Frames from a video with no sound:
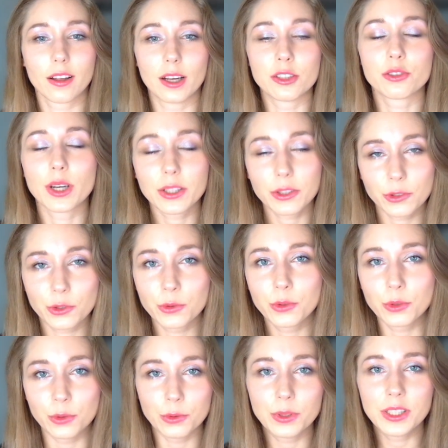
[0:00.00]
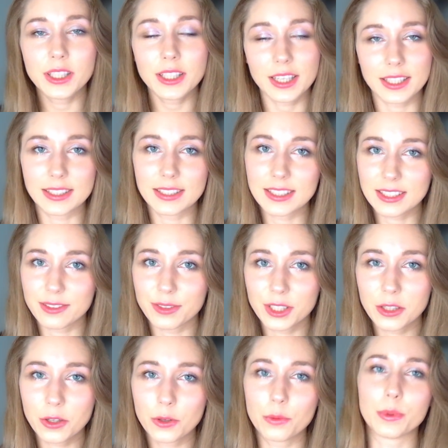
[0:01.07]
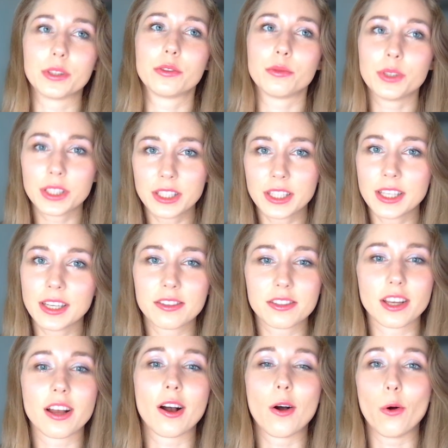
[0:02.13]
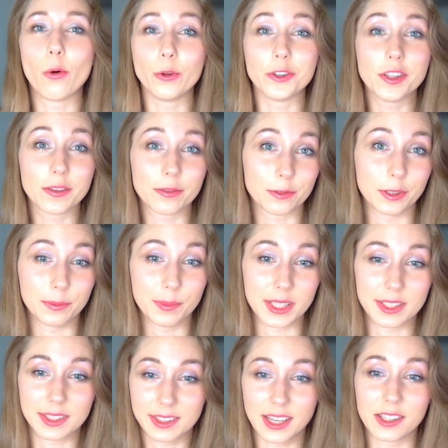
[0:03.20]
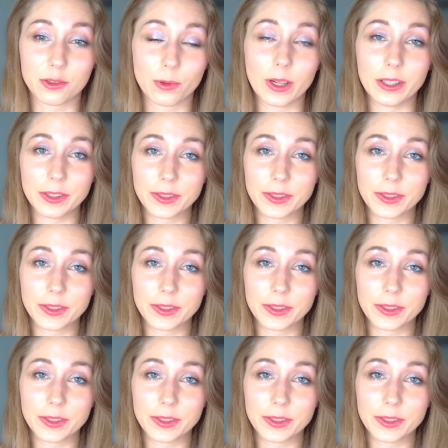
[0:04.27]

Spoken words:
I tried to do 2D in this video, but 3D is a whole different beast as well.